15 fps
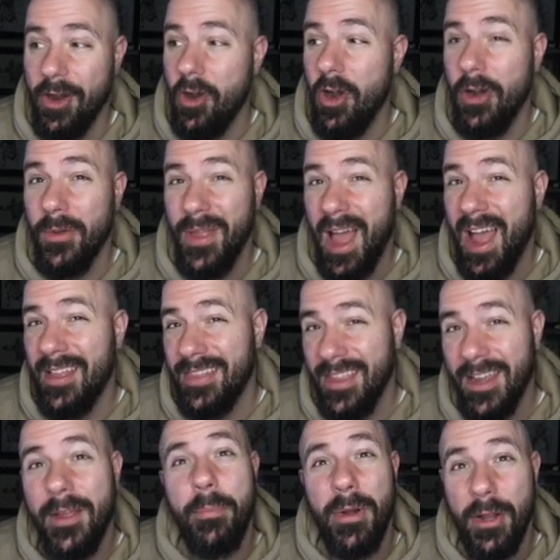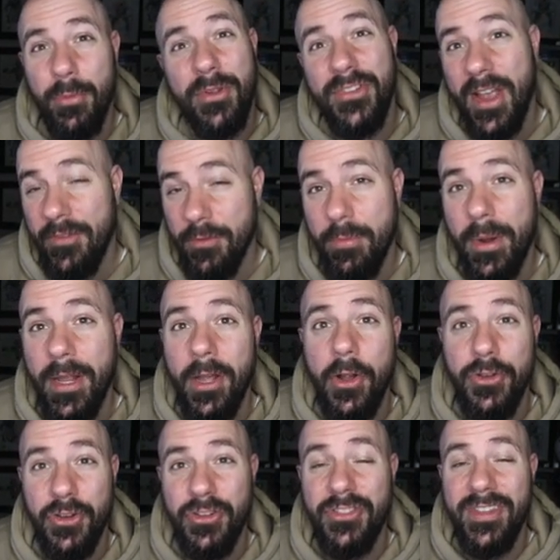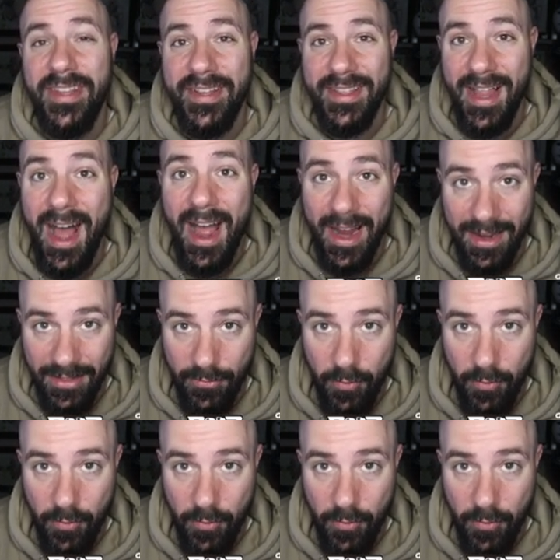are, I think pretty much everybody on your D line